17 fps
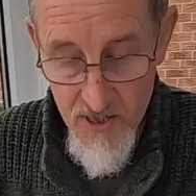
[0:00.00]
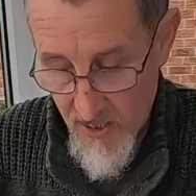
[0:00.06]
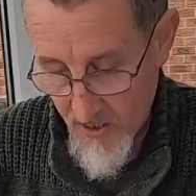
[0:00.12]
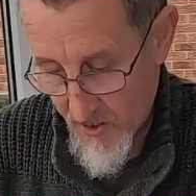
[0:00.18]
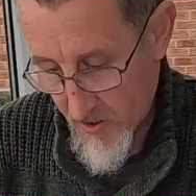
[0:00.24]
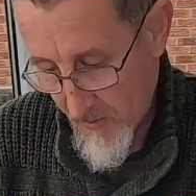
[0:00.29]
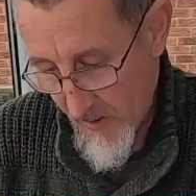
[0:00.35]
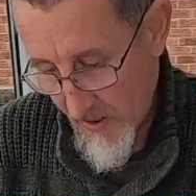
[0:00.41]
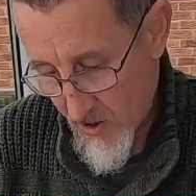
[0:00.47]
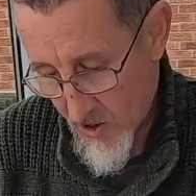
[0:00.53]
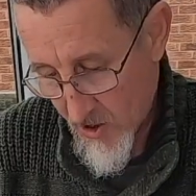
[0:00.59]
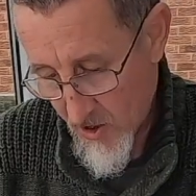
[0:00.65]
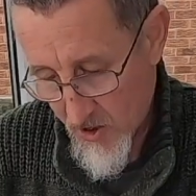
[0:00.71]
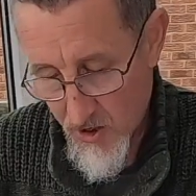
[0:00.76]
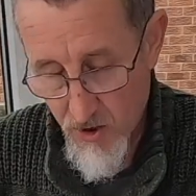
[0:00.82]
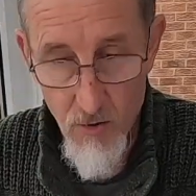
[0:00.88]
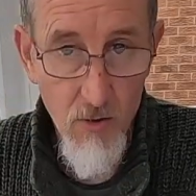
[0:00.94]

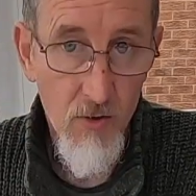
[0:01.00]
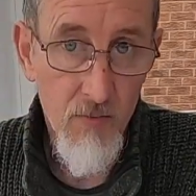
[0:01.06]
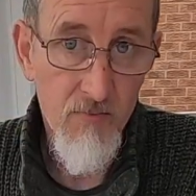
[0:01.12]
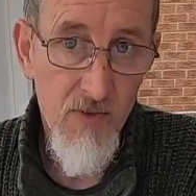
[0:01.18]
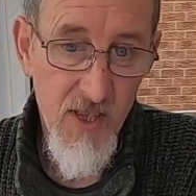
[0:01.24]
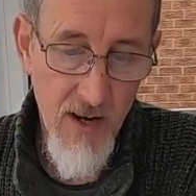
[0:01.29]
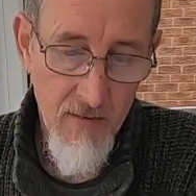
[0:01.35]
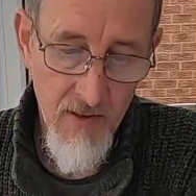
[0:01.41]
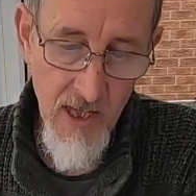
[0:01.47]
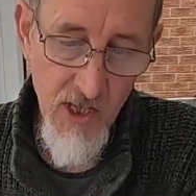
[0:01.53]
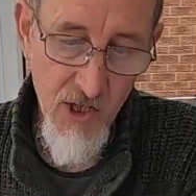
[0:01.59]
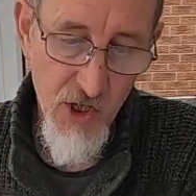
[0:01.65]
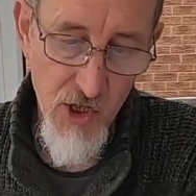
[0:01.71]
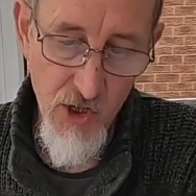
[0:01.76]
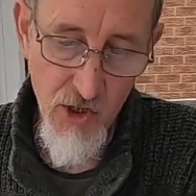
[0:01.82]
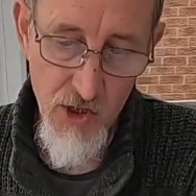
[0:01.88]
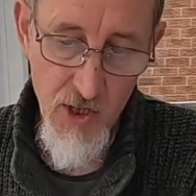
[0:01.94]
centimetres or 7
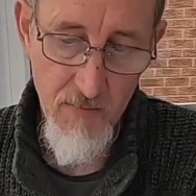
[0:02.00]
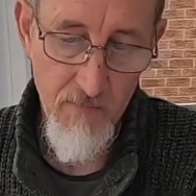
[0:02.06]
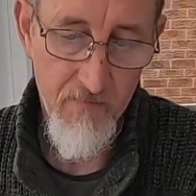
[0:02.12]
inches.